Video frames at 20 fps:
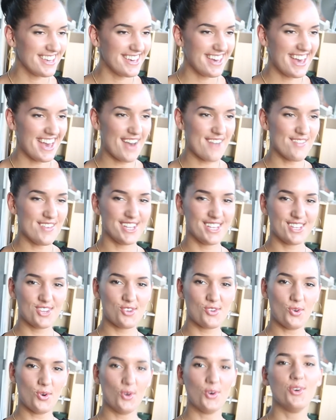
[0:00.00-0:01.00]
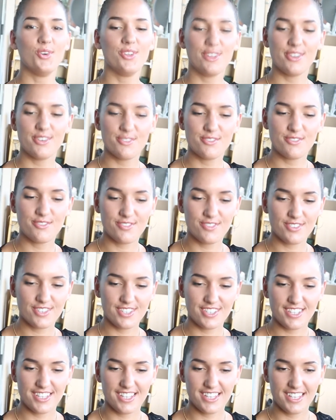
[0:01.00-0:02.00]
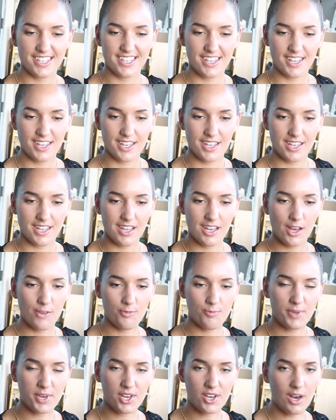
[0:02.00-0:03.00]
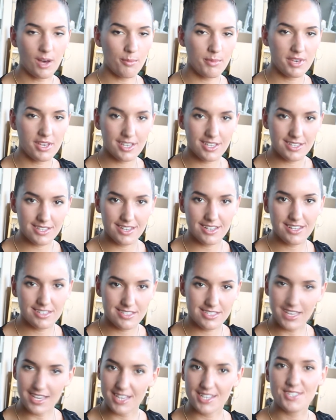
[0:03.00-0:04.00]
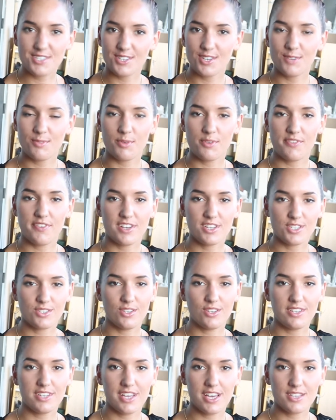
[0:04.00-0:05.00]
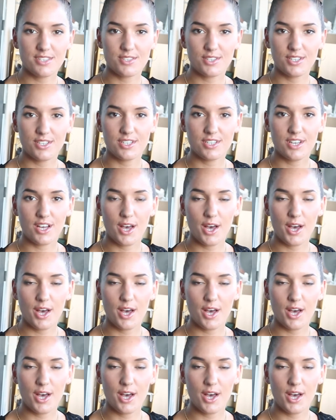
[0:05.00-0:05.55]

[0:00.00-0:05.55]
having the goal of becoming a dancer, a professional dancer.